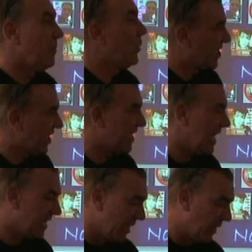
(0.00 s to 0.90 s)
them, which they
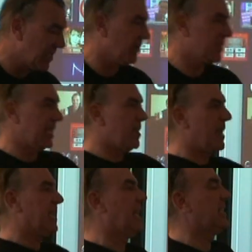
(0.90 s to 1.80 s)
did. They went off, sent the
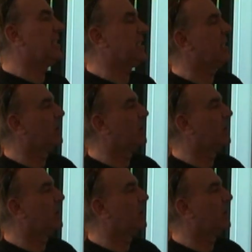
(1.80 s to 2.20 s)
bank letters, and they